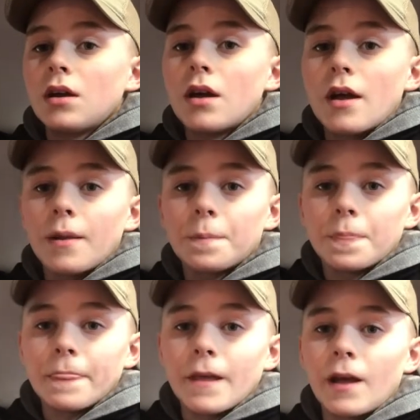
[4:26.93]
and
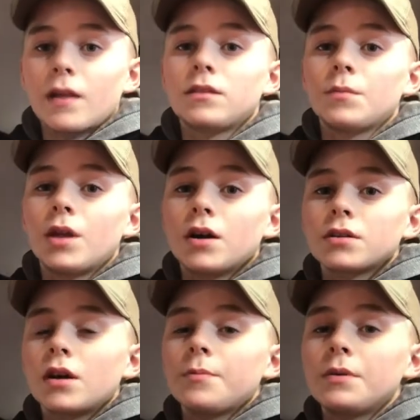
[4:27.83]
they had them locked
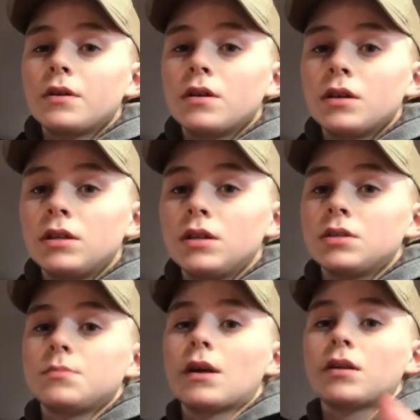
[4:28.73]
up in these
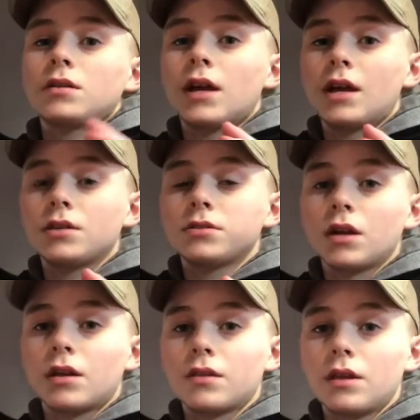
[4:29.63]
metal
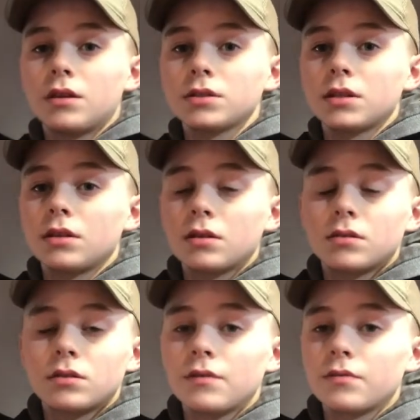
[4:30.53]
cage-like things, and they
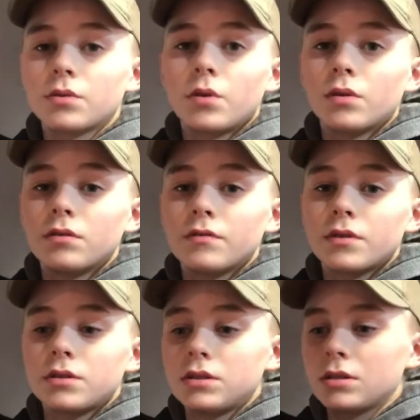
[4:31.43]
couldn't even roll over. They
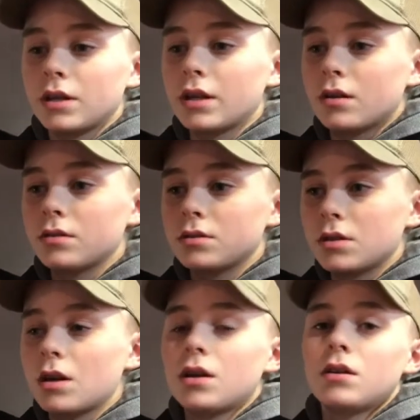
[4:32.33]
just laid on their
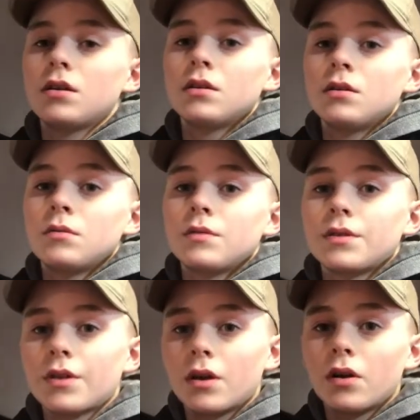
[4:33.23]
side with
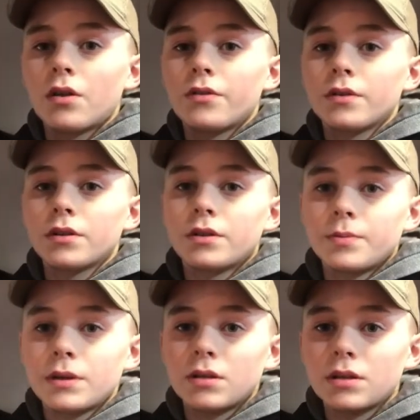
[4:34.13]
all of their little
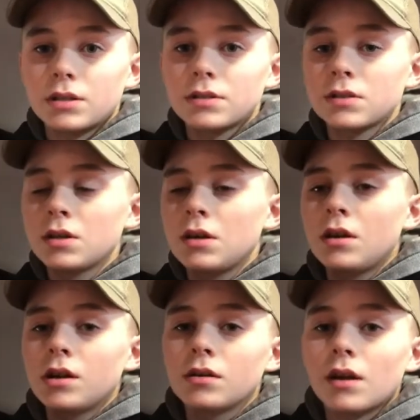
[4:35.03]
piglets
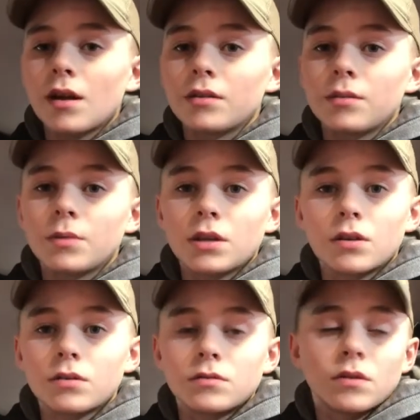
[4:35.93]
around them, and they
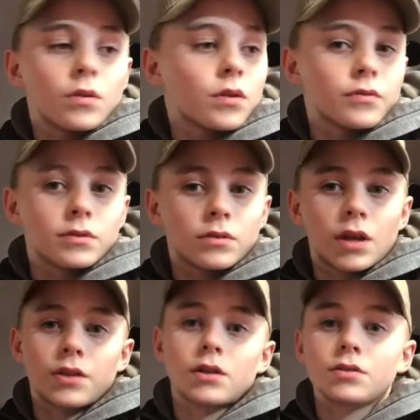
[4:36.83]
couldn't roll over, do
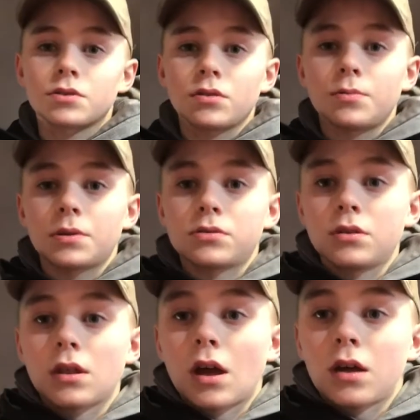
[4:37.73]
nothing. I'll show you a picture of
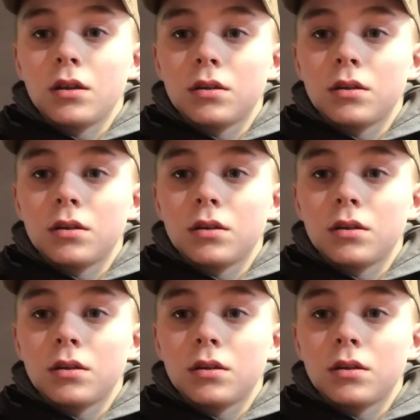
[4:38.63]
that.